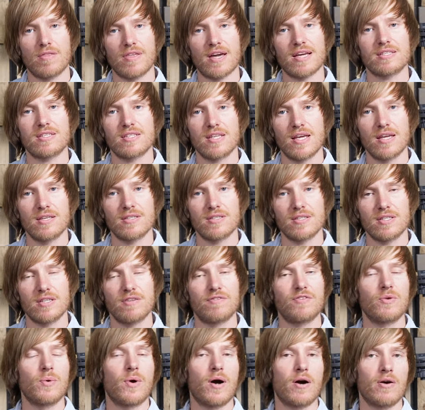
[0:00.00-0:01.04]
That said,
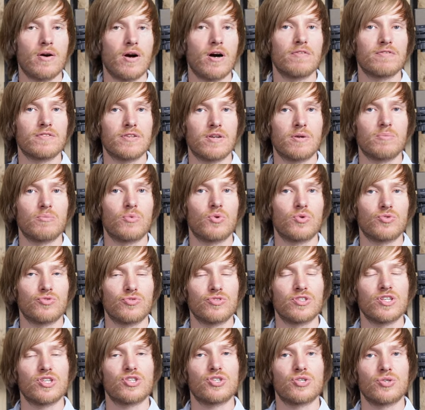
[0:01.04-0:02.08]
if you are after a more
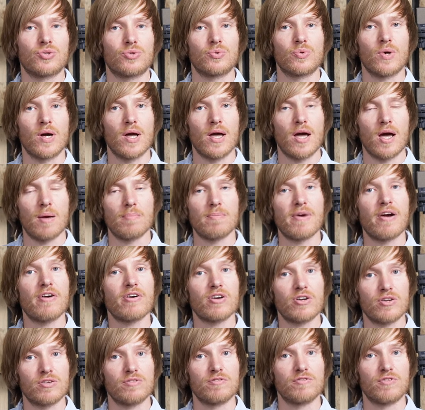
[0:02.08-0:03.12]
traditional
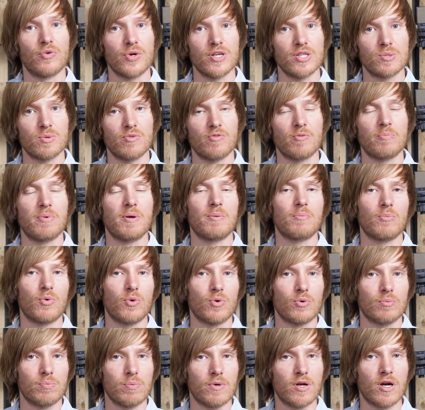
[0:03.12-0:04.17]
American voice with a bit
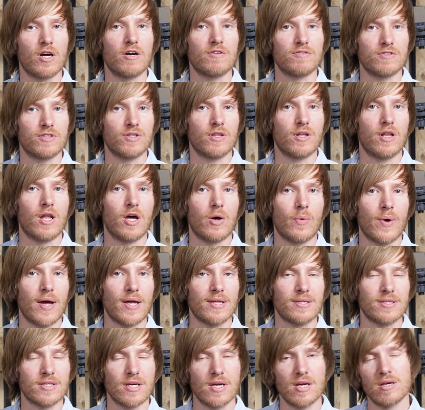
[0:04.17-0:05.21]
more girth to the low
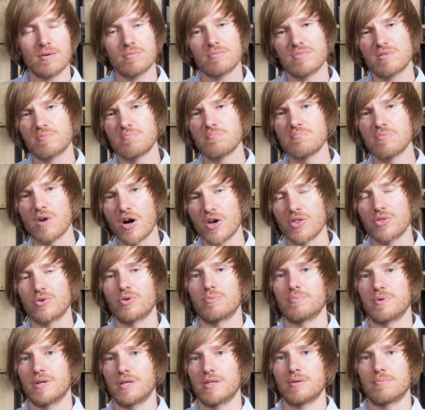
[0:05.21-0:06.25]
end, this might
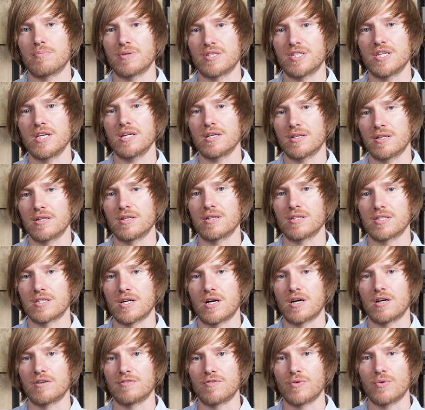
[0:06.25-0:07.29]
not be the particular
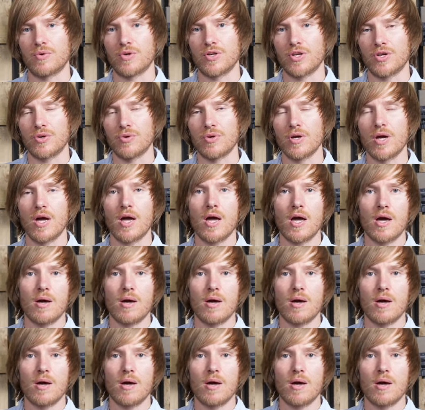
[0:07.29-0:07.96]
guitar for you,